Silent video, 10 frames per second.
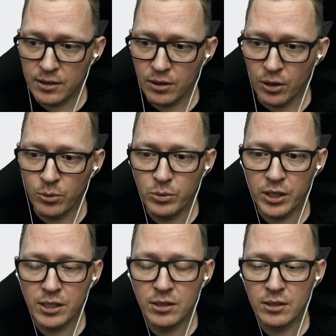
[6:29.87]
the
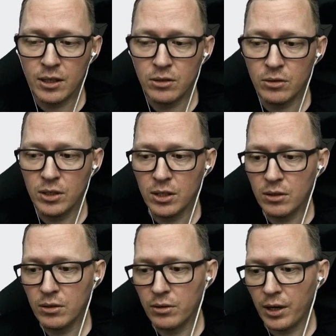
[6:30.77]
objects that you need to
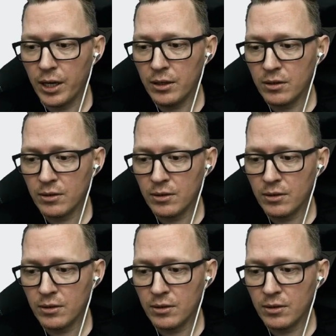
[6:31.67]
create